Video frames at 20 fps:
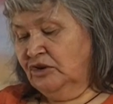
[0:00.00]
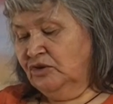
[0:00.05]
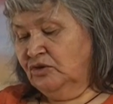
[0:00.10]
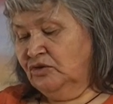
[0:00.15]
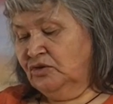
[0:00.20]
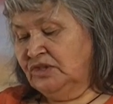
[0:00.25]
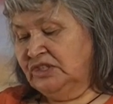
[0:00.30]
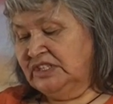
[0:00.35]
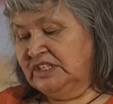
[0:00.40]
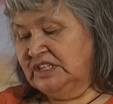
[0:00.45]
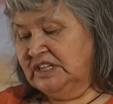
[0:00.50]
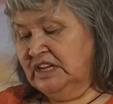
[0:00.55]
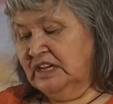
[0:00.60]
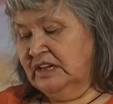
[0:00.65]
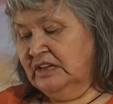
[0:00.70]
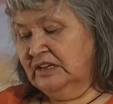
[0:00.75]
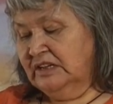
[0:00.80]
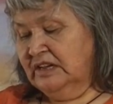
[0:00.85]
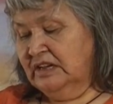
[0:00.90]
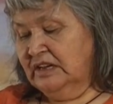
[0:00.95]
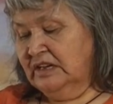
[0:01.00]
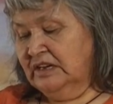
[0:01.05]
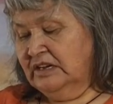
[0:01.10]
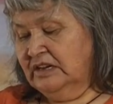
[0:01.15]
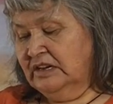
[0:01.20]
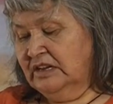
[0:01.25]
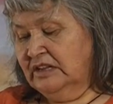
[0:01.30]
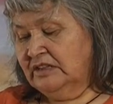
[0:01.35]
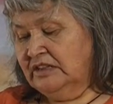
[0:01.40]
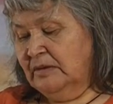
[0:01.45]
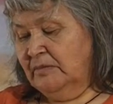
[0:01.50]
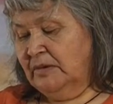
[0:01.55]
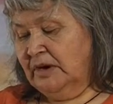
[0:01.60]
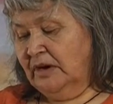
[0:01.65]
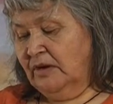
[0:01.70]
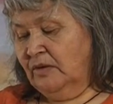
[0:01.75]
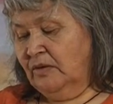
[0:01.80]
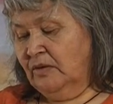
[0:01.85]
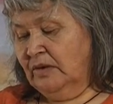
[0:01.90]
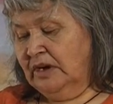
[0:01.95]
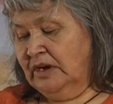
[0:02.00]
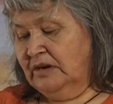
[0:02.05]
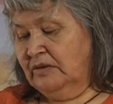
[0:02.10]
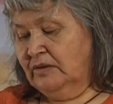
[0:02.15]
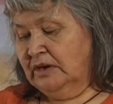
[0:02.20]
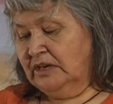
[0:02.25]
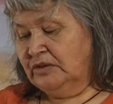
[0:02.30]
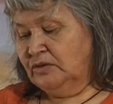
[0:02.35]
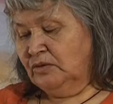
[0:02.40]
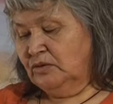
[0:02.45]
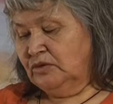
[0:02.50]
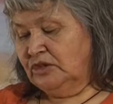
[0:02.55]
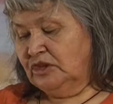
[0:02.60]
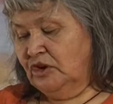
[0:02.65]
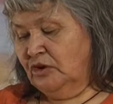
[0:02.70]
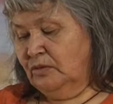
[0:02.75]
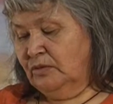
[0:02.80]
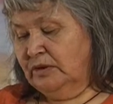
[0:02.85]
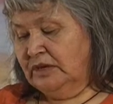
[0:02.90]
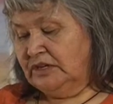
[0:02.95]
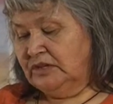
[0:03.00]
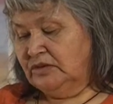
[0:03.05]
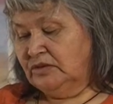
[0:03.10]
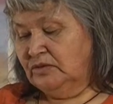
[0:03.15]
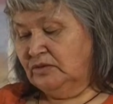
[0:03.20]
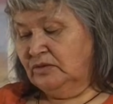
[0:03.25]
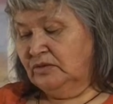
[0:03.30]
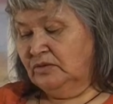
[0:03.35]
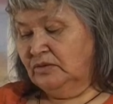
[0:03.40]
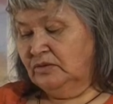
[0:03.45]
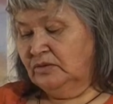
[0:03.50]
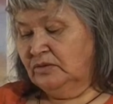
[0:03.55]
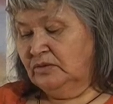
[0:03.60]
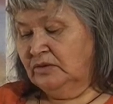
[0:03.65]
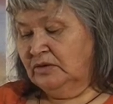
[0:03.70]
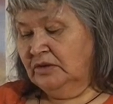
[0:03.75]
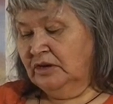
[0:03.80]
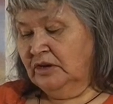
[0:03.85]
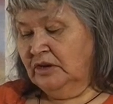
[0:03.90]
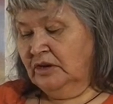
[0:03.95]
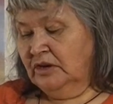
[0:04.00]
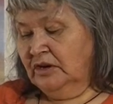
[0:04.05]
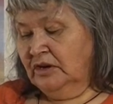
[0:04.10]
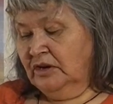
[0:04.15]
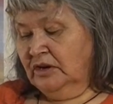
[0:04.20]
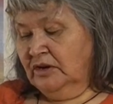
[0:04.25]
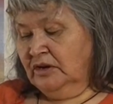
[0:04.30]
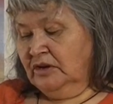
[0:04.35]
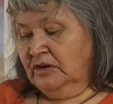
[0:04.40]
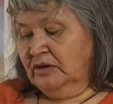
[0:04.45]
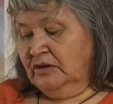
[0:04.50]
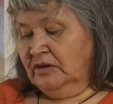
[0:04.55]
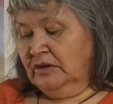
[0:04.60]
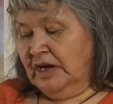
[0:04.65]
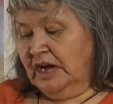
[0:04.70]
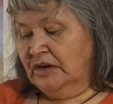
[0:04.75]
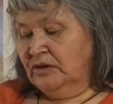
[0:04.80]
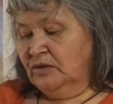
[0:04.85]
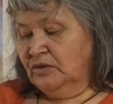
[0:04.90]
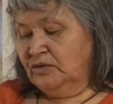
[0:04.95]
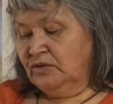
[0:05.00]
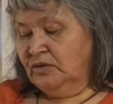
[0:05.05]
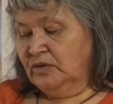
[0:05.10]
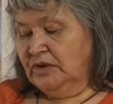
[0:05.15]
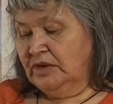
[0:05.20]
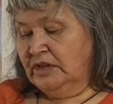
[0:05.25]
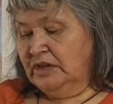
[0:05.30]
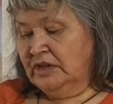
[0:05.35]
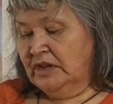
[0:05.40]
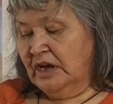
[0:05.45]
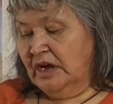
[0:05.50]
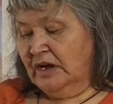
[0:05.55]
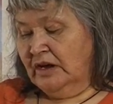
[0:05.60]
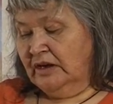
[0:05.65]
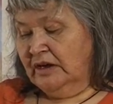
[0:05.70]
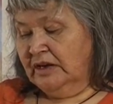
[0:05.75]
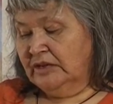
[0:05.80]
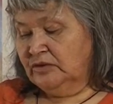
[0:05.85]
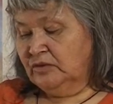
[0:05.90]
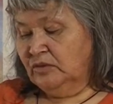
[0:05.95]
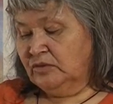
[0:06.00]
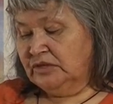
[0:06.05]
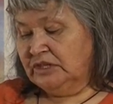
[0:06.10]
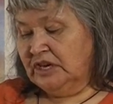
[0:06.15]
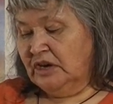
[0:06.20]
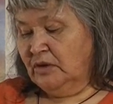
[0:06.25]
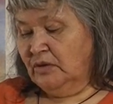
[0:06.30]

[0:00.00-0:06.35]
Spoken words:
People meet for church, for weddings, and other types of gatherings, for community feasts,